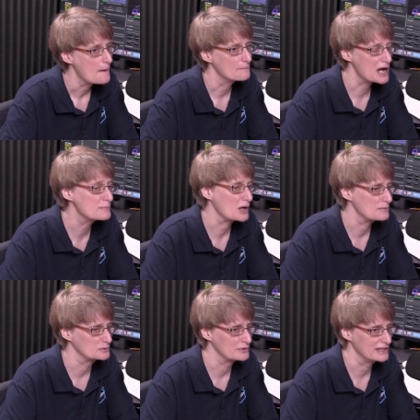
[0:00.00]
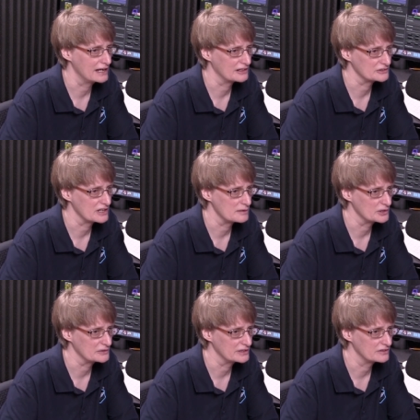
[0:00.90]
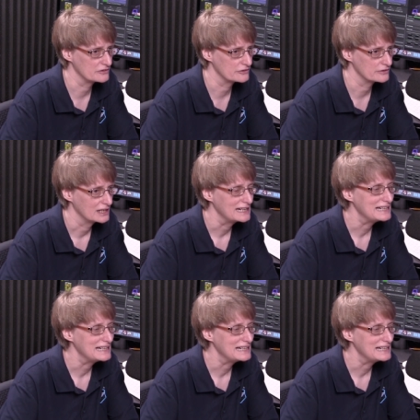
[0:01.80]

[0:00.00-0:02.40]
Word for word: My problem yeah. with NaNoWriMo is